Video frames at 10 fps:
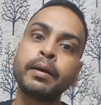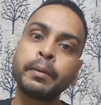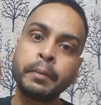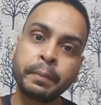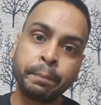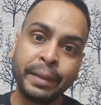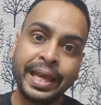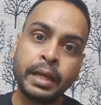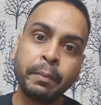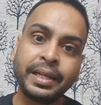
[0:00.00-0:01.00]

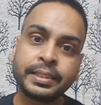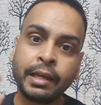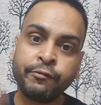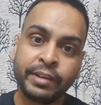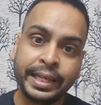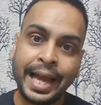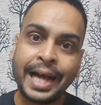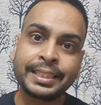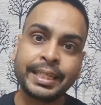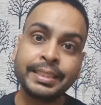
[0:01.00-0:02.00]
make myself very
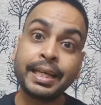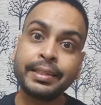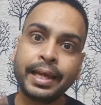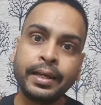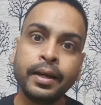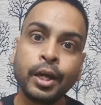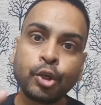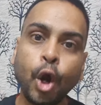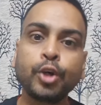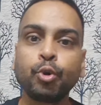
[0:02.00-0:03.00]
anxious, and then
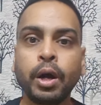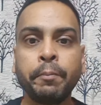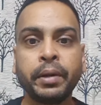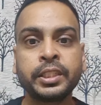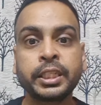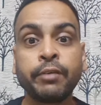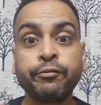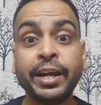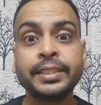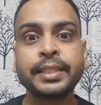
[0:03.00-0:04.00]
not do compulsion,
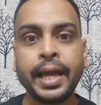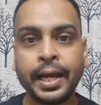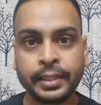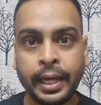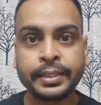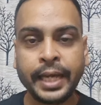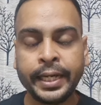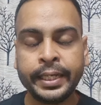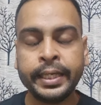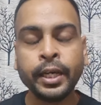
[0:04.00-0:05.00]
face the
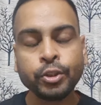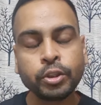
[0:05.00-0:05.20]
anxiety.